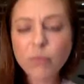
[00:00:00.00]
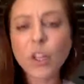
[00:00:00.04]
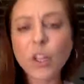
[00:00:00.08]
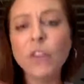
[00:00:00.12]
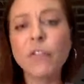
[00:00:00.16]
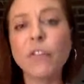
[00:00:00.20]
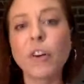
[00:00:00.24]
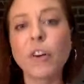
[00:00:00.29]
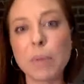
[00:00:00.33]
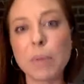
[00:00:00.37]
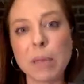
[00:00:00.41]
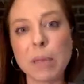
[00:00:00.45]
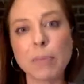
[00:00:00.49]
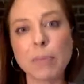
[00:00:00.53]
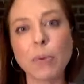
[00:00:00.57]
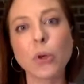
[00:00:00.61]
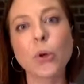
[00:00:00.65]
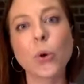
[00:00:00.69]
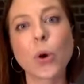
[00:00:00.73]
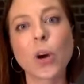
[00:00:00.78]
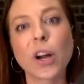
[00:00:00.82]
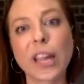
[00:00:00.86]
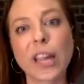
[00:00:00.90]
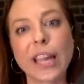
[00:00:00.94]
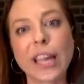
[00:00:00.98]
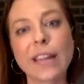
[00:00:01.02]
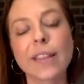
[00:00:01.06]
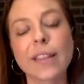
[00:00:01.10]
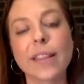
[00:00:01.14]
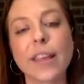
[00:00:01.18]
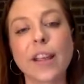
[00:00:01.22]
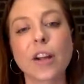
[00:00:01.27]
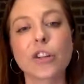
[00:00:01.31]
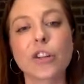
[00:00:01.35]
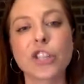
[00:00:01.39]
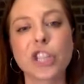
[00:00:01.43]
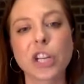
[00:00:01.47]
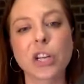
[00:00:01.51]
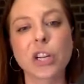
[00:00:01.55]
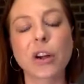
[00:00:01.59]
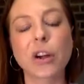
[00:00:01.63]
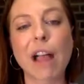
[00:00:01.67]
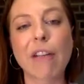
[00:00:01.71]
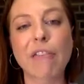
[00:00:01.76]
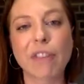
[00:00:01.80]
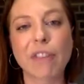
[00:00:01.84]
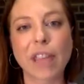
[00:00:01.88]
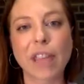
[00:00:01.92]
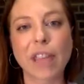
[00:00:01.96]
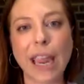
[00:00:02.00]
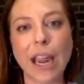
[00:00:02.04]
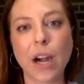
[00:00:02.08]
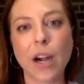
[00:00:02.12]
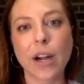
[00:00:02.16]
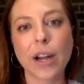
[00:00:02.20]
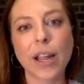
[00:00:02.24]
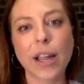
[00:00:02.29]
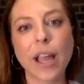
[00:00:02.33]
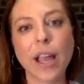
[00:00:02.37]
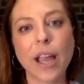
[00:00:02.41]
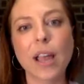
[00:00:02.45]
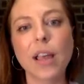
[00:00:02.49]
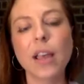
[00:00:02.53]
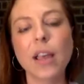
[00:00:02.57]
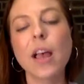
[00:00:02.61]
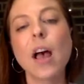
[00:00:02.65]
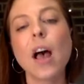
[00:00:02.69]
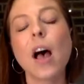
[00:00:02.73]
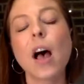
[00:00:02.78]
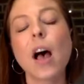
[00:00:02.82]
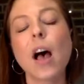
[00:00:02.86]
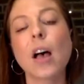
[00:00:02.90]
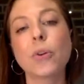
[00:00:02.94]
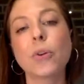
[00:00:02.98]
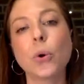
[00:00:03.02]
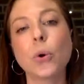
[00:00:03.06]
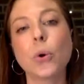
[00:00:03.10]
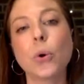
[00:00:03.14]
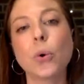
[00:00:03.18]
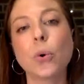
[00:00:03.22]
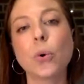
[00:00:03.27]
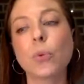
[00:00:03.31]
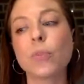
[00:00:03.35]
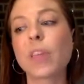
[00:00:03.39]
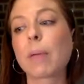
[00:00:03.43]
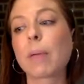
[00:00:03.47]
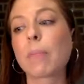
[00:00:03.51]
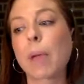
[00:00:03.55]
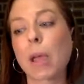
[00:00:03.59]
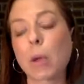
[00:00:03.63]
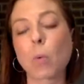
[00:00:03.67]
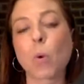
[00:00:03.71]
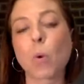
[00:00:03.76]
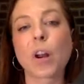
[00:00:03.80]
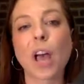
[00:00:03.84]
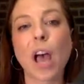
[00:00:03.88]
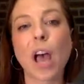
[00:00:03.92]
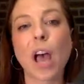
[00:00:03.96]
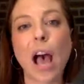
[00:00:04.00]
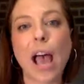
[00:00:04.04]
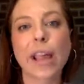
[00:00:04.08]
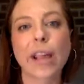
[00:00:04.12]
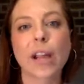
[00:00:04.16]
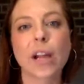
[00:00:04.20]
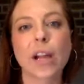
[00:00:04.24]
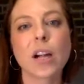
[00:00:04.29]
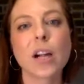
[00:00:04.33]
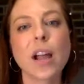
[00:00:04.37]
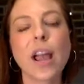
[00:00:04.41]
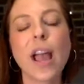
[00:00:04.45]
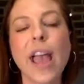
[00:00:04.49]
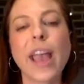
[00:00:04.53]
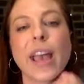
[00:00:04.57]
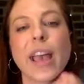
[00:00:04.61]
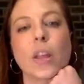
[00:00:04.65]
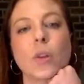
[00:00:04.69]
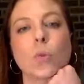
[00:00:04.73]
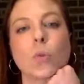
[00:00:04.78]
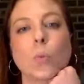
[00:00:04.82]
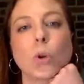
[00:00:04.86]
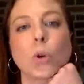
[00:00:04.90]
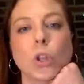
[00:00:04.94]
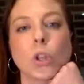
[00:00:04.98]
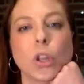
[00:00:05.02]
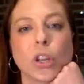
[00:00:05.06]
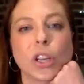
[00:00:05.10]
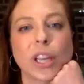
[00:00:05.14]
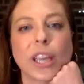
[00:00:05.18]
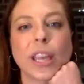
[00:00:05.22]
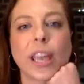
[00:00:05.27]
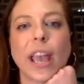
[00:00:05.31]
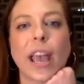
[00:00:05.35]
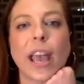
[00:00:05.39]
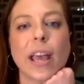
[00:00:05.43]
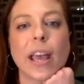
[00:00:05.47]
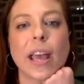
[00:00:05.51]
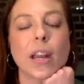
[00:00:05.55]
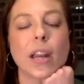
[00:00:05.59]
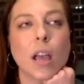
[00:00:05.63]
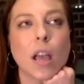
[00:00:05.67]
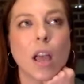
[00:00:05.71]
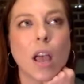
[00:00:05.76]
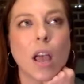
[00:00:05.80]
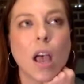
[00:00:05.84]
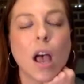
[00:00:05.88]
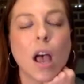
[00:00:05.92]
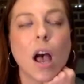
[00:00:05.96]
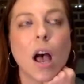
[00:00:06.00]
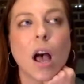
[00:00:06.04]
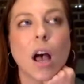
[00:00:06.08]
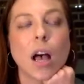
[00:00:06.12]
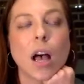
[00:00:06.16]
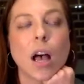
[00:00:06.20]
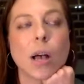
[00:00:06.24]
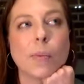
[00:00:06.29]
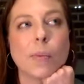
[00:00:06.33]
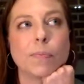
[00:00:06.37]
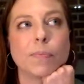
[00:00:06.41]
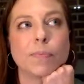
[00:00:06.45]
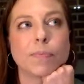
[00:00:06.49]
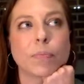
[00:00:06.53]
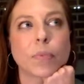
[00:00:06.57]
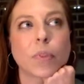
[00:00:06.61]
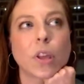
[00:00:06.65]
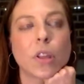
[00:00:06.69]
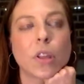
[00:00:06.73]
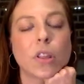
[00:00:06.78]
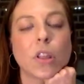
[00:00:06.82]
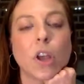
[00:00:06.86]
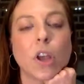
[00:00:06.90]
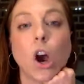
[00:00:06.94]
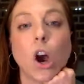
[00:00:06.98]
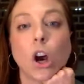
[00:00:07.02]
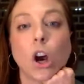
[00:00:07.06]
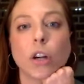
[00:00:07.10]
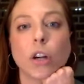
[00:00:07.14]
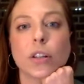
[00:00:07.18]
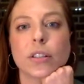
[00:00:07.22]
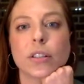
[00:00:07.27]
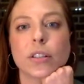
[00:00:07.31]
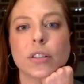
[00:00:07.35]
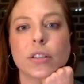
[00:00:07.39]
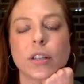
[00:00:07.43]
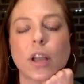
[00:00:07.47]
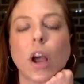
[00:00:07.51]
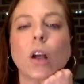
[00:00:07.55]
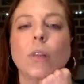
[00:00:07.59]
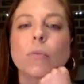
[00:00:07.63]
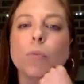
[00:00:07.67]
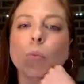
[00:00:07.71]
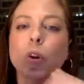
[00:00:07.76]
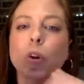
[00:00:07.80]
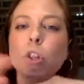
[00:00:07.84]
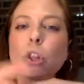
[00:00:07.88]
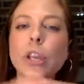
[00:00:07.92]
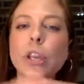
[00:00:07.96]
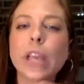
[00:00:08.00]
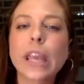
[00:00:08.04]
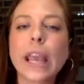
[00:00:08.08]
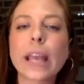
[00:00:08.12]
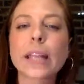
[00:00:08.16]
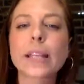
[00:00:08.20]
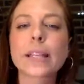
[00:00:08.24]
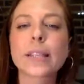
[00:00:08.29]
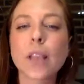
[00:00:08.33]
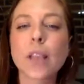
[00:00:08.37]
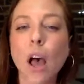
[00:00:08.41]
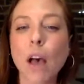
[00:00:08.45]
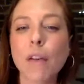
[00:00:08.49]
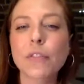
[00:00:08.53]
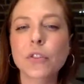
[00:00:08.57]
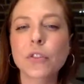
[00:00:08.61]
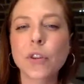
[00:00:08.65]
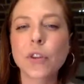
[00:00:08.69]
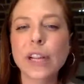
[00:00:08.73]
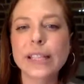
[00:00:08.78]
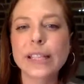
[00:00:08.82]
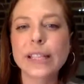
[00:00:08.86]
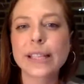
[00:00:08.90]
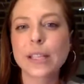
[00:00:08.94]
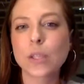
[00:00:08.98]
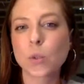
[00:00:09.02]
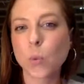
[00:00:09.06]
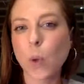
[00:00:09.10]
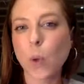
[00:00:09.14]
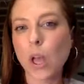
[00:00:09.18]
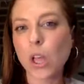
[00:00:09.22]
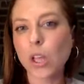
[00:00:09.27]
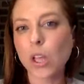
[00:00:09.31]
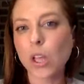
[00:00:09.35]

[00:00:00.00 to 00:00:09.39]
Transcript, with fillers: for people who are in their geographic area who they might want to hire. And we're looking at um, hard, we're looking at soft traits as well